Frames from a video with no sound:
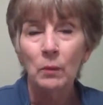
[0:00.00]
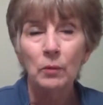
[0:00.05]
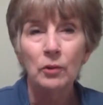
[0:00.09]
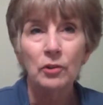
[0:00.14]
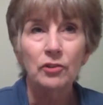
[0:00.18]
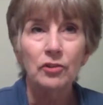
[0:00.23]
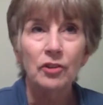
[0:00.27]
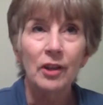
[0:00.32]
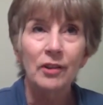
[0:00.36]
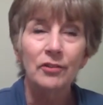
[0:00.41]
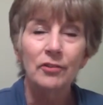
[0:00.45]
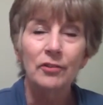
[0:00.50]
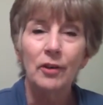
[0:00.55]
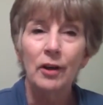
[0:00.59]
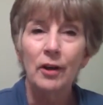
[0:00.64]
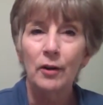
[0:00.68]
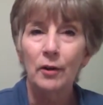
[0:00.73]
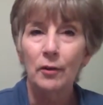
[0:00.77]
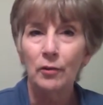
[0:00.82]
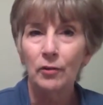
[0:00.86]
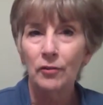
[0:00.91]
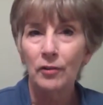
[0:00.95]
We're just
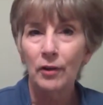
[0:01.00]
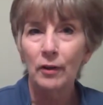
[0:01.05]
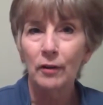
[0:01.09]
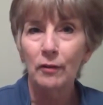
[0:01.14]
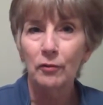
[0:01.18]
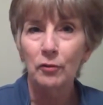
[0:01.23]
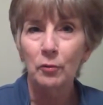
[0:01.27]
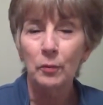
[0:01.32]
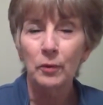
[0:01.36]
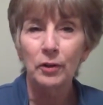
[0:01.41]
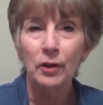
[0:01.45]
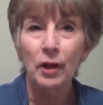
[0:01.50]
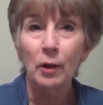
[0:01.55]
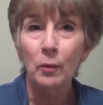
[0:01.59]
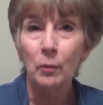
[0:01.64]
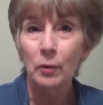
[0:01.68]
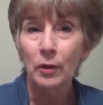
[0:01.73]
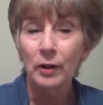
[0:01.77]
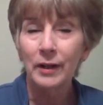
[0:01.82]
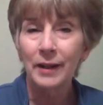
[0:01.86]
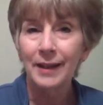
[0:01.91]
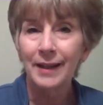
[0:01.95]
not ourselves. We're not
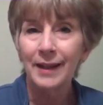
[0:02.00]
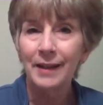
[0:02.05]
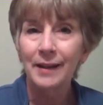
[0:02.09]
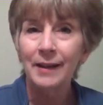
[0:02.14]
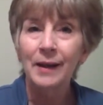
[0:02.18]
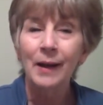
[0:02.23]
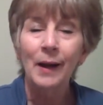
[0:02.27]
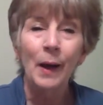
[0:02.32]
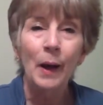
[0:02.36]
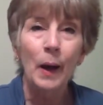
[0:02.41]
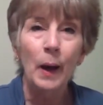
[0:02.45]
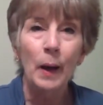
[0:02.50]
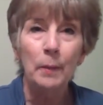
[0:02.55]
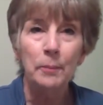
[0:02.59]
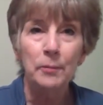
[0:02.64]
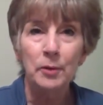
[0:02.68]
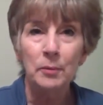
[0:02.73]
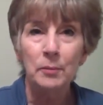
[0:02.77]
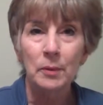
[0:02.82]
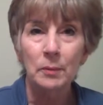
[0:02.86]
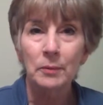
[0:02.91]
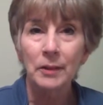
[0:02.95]
working at
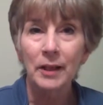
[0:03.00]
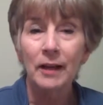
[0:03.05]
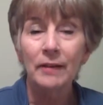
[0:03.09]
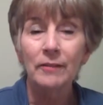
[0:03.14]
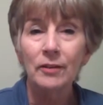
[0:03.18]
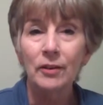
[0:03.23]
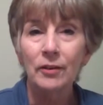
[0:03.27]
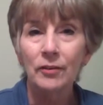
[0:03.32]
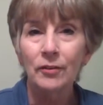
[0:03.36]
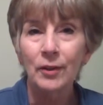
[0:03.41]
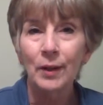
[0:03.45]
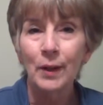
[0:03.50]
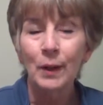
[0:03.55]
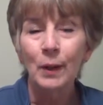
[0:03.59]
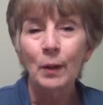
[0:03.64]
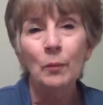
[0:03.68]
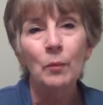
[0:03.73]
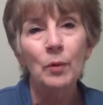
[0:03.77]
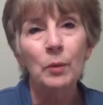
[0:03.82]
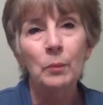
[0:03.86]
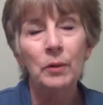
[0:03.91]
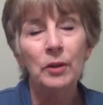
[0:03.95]
optimum levels
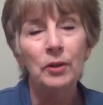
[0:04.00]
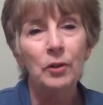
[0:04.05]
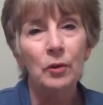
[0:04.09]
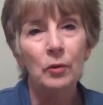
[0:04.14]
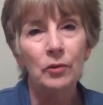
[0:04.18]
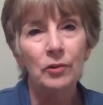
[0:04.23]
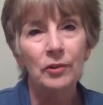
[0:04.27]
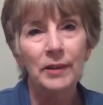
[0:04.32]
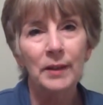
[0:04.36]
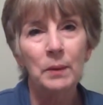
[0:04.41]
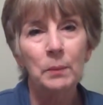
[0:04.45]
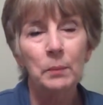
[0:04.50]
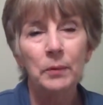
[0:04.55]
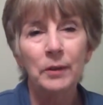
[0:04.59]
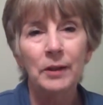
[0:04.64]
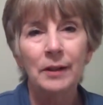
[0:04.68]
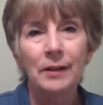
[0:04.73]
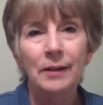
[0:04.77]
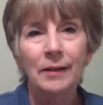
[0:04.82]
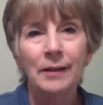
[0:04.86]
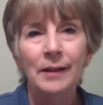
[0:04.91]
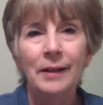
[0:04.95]
when we don't sleep
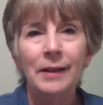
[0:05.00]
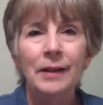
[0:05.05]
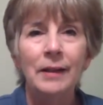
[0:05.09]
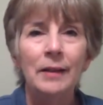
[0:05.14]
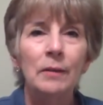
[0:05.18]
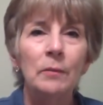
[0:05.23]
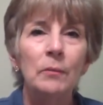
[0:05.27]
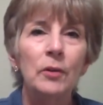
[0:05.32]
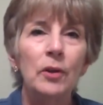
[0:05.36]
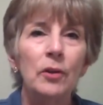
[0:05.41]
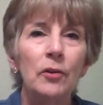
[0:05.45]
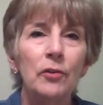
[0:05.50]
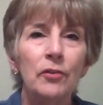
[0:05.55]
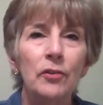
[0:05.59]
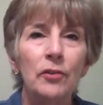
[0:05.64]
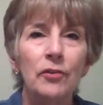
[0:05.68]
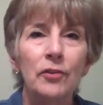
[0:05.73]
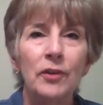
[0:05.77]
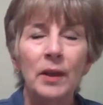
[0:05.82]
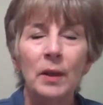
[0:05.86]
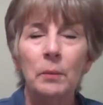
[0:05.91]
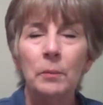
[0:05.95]
well.
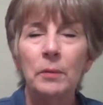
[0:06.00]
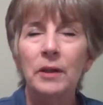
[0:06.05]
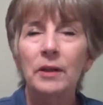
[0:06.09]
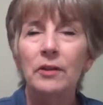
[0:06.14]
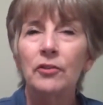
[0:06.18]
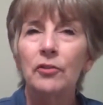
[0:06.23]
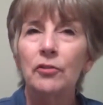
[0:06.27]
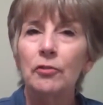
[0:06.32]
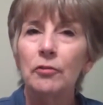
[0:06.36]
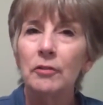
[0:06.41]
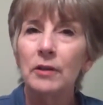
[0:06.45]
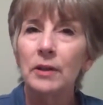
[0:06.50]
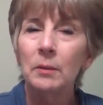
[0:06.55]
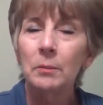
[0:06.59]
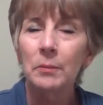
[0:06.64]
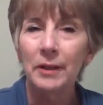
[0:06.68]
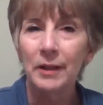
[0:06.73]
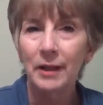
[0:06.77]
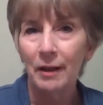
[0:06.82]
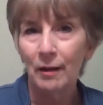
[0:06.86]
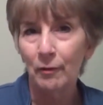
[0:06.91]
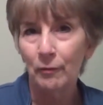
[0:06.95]
Hypnosis can be
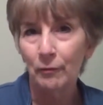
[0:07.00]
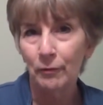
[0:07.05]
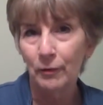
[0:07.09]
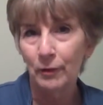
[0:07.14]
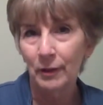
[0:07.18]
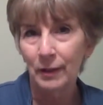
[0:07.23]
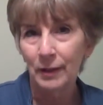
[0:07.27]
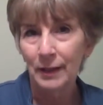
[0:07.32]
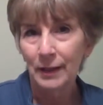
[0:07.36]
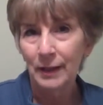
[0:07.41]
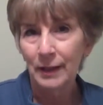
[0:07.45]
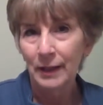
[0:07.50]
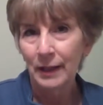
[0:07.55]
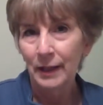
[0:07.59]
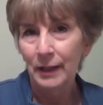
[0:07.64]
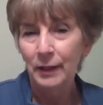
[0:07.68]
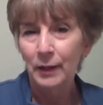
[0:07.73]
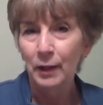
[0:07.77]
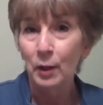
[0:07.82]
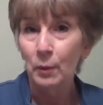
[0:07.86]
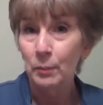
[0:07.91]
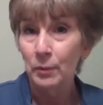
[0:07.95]
extremely helpful
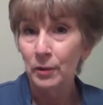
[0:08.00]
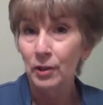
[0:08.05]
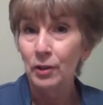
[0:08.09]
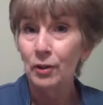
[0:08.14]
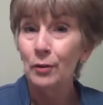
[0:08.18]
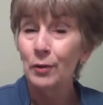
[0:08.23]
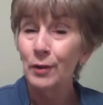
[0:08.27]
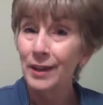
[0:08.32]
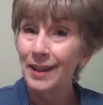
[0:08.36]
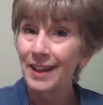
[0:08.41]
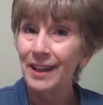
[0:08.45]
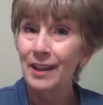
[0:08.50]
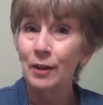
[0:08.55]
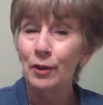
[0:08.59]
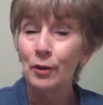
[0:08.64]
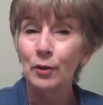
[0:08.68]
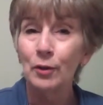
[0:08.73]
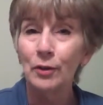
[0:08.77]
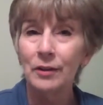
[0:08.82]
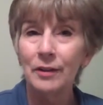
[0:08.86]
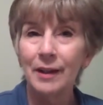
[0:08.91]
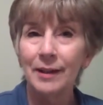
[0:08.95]
in helping you to get a
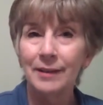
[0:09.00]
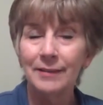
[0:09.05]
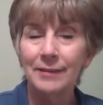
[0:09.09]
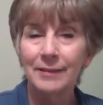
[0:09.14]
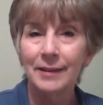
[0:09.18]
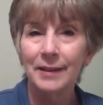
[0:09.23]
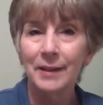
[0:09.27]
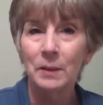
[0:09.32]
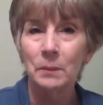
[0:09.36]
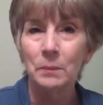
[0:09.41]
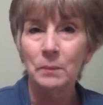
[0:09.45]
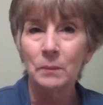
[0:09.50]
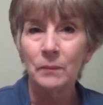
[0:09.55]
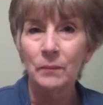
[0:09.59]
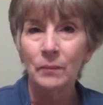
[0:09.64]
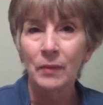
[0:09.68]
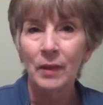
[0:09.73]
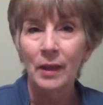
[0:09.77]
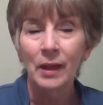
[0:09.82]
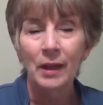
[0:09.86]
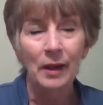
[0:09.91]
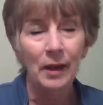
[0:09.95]
good night's sleep.
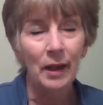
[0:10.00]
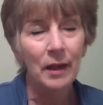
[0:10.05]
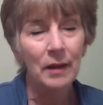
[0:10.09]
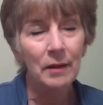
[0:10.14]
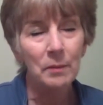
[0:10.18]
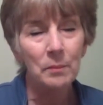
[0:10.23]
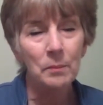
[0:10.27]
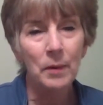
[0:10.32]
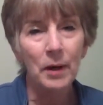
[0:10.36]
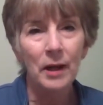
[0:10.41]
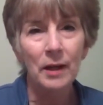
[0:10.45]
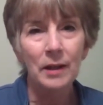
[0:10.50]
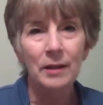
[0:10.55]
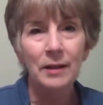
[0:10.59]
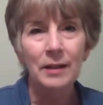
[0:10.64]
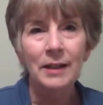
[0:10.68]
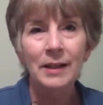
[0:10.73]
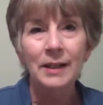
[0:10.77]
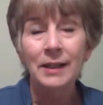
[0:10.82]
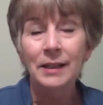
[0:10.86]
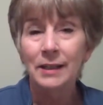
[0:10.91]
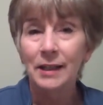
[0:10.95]
And I combine
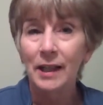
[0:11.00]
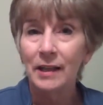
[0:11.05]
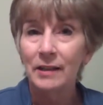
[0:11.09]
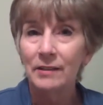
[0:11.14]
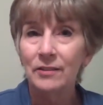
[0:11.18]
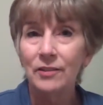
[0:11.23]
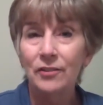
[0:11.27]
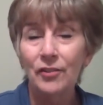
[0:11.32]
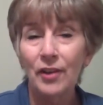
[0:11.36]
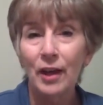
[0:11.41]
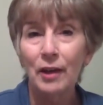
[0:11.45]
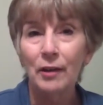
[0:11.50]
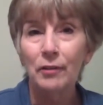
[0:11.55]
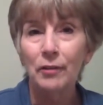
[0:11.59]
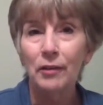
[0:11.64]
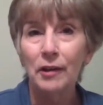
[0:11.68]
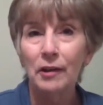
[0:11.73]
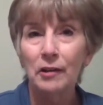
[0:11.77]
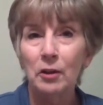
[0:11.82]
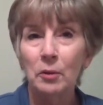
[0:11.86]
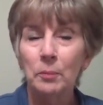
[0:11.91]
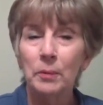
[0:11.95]
light and sound
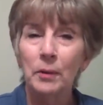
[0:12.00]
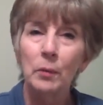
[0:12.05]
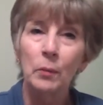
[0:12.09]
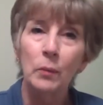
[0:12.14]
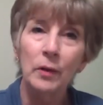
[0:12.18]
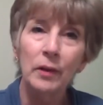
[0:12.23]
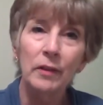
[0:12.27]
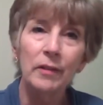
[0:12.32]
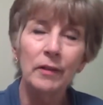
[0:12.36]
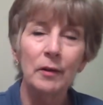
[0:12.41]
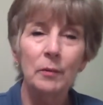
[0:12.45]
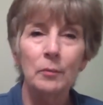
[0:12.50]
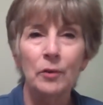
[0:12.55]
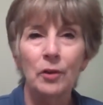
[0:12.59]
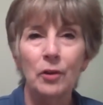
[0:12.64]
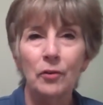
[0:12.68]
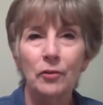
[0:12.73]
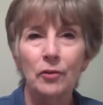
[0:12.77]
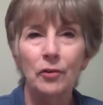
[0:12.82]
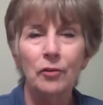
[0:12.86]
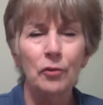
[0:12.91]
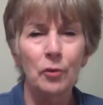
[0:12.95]
therapy with
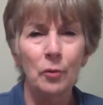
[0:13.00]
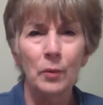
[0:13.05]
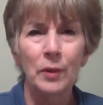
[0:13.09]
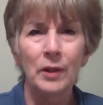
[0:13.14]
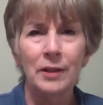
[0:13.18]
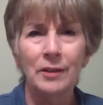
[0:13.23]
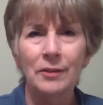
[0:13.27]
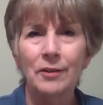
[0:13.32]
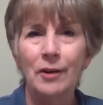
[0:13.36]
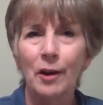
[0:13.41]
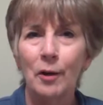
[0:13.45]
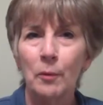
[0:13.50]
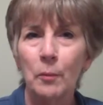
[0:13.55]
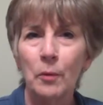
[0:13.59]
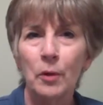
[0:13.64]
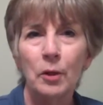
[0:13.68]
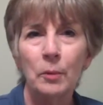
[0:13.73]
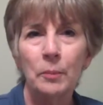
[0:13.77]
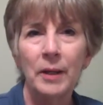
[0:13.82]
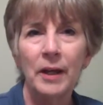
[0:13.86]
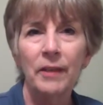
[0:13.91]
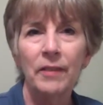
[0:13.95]
hypnosis, and we can talk
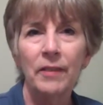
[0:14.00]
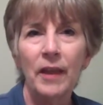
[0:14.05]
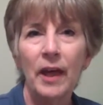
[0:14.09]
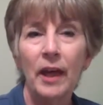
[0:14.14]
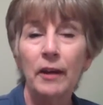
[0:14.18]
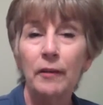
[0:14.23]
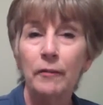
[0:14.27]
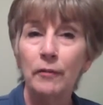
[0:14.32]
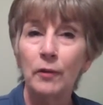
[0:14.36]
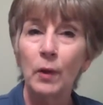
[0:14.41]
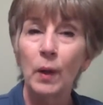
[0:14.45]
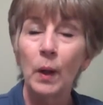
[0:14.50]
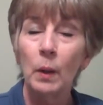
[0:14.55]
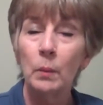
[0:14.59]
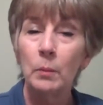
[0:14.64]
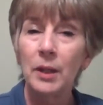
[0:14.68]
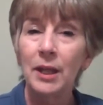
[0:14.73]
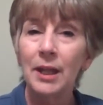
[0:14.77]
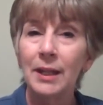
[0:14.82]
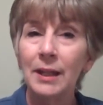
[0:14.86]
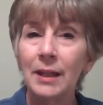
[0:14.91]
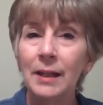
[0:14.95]
more about that if you come
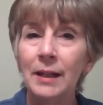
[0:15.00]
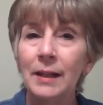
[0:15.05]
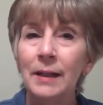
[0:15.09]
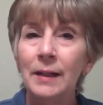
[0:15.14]
in,